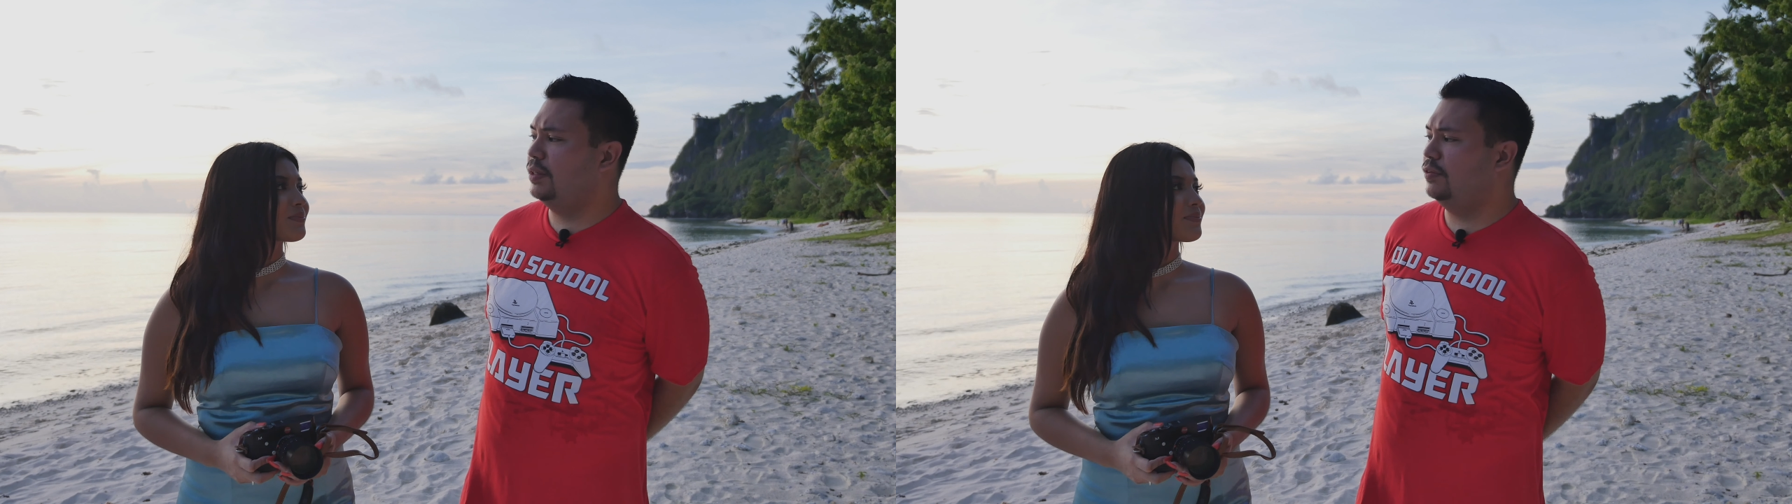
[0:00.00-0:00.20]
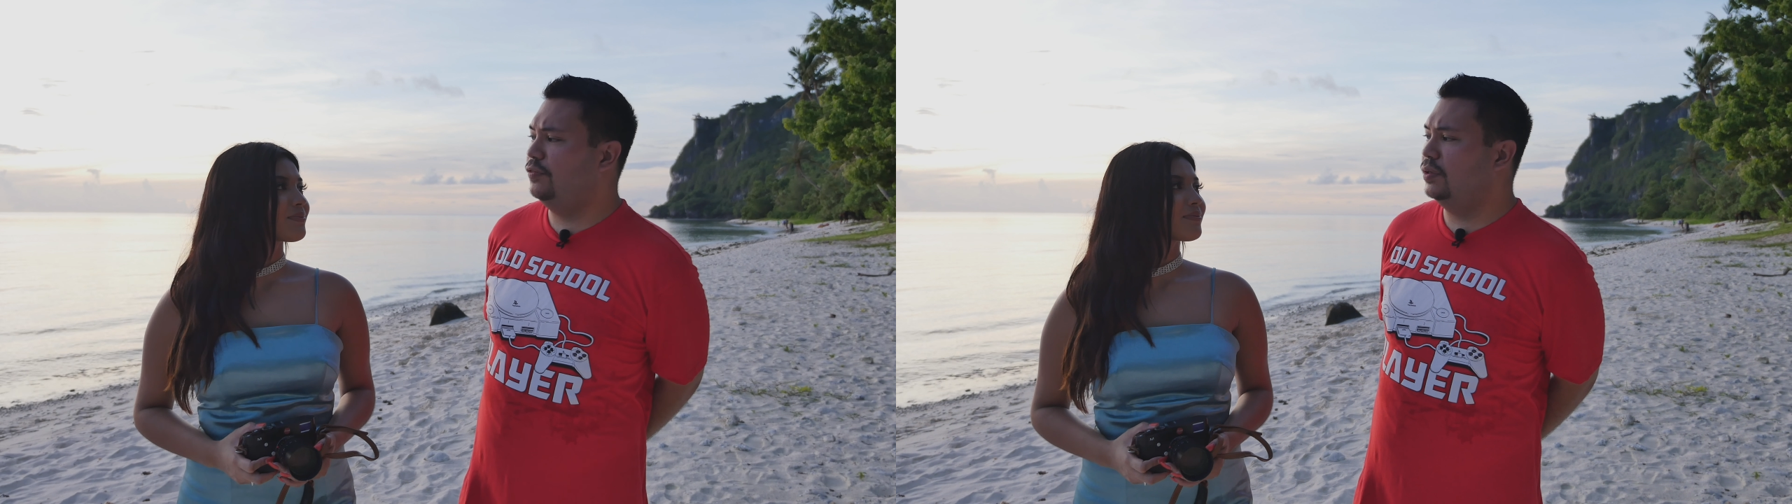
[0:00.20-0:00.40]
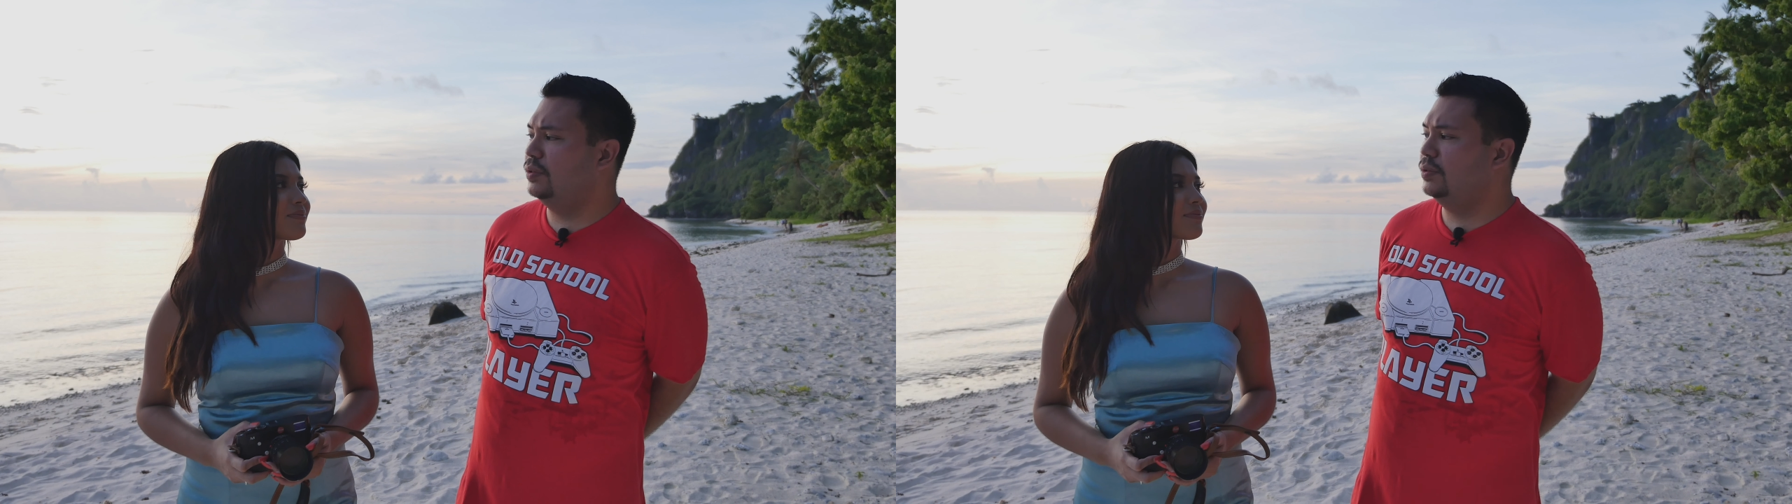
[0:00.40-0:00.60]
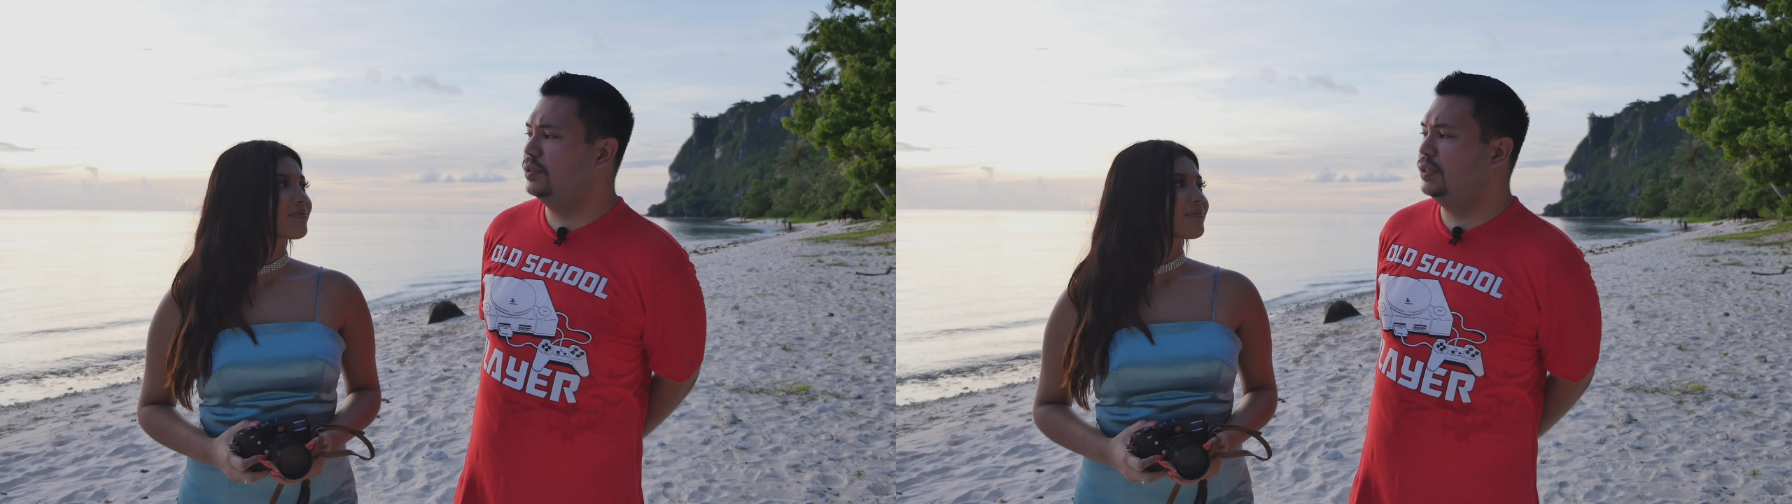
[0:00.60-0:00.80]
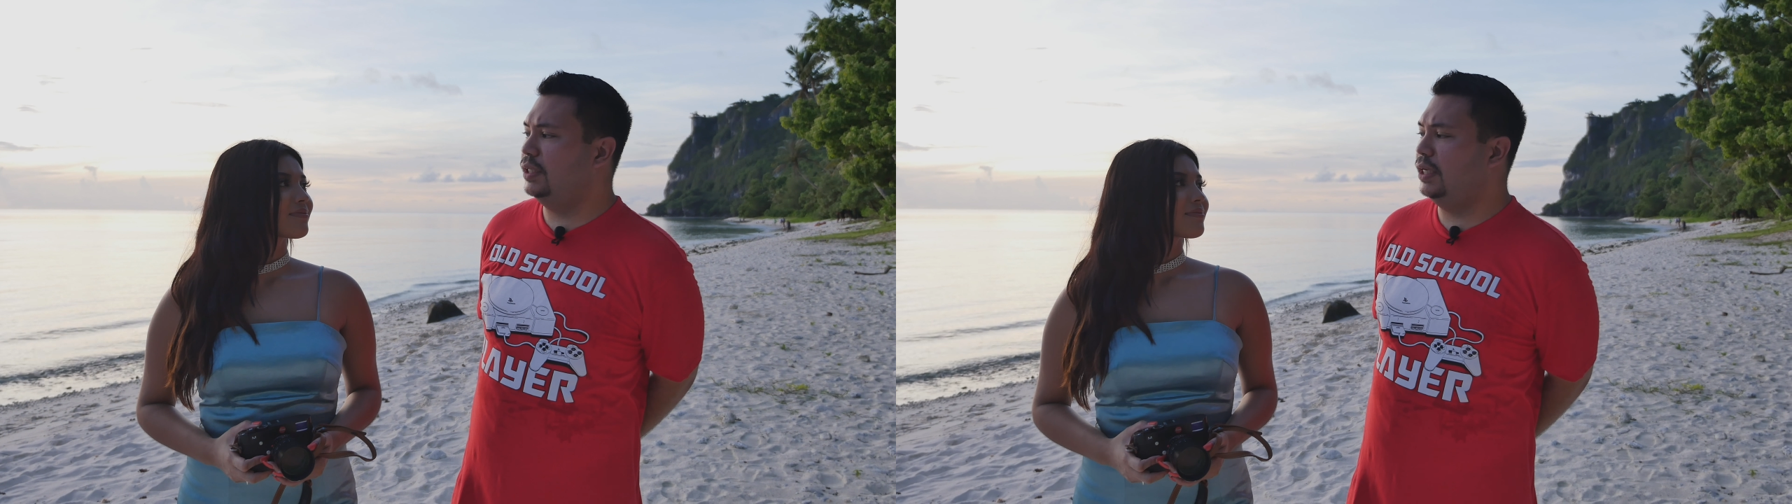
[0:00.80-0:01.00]
about the
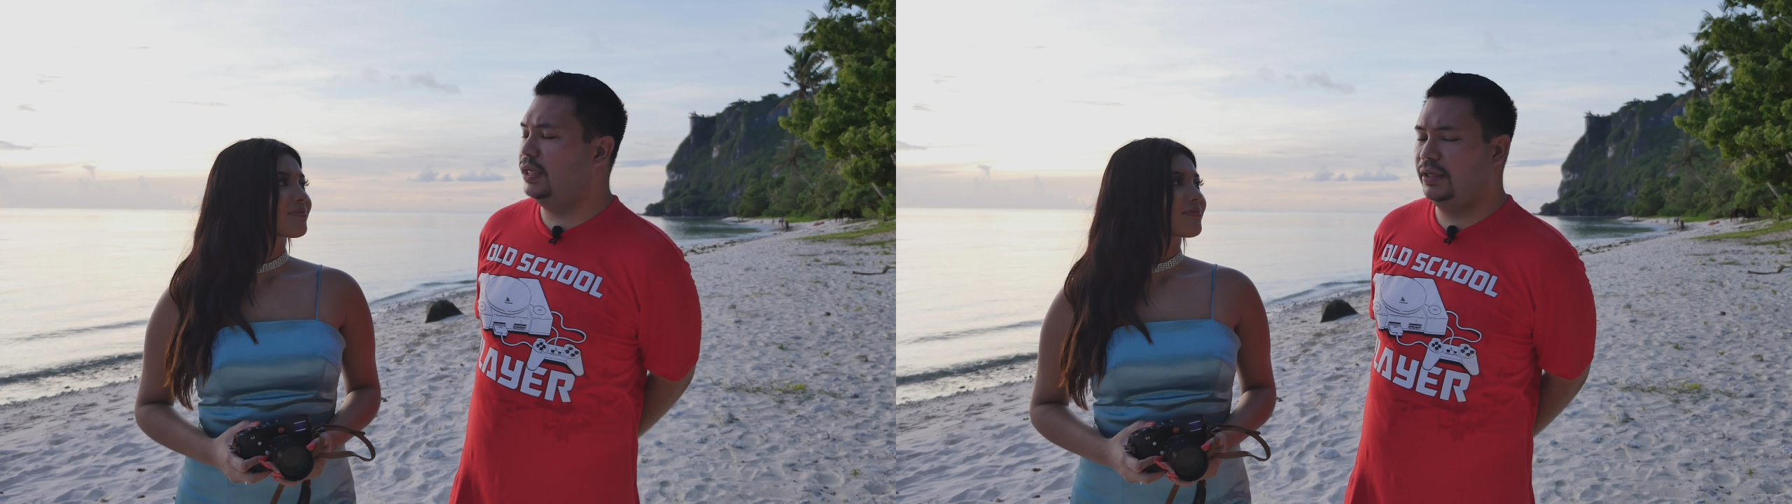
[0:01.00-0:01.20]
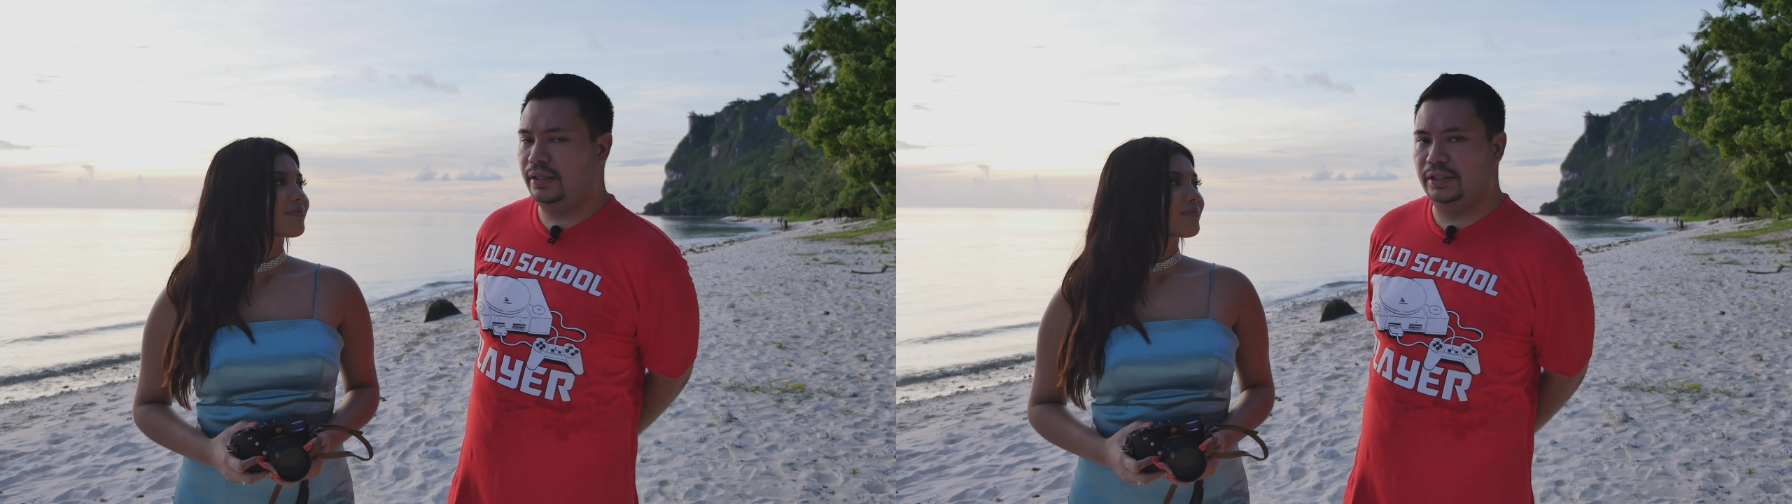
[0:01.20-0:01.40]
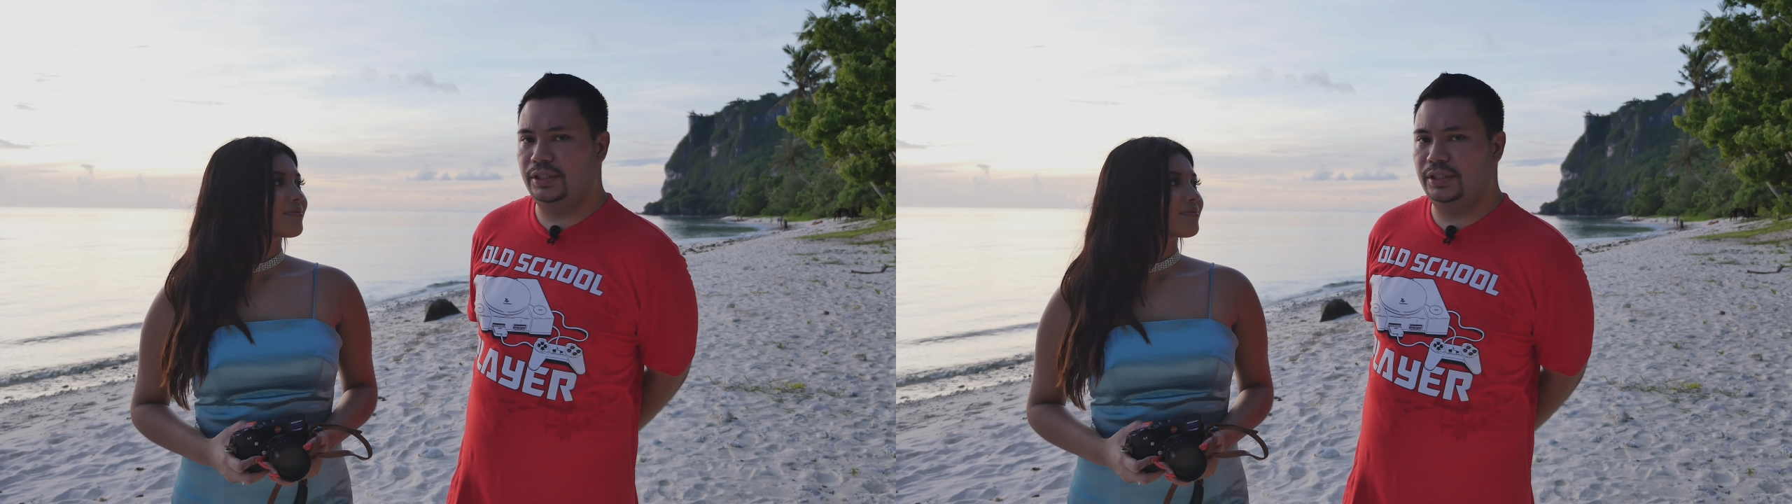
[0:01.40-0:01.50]
photos today,